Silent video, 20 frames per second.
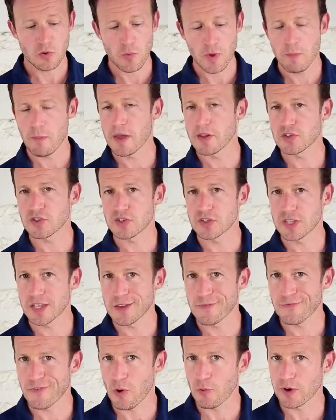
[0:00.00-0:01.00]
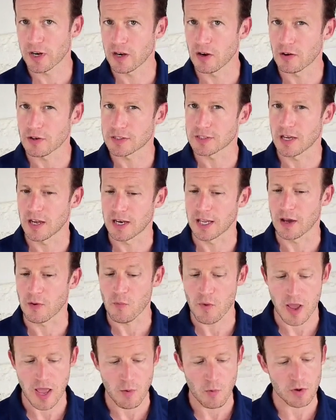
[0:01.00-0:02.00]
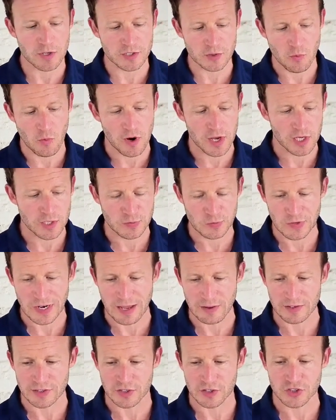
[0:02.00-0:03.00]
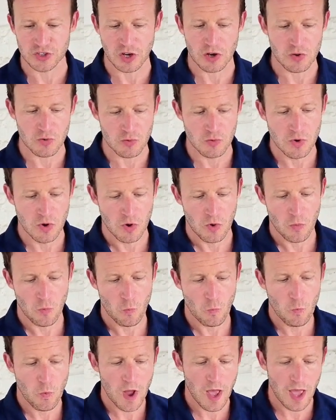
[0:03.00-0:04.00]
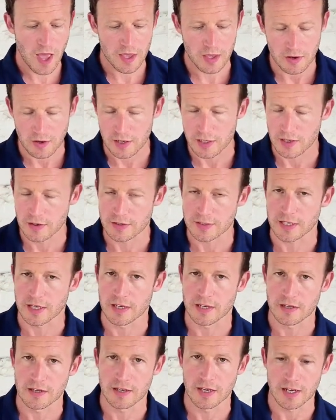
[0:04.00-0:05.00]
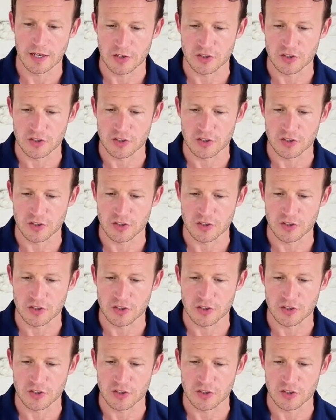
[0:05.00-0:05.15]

we mentioned the folding locks earlier. What's quite useful now is to show you where you can use it in